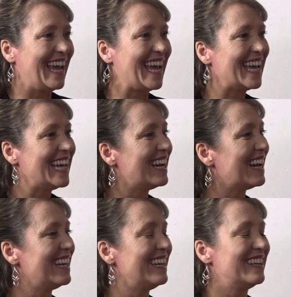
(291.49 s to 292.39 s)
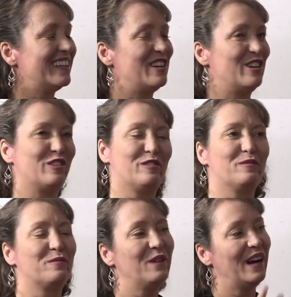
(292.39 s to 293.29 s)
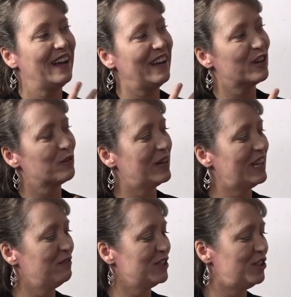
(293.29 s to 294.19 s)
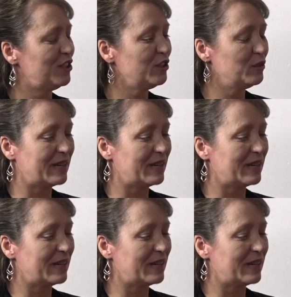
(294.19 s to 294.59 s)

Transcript: And I didn't know why or what he would do,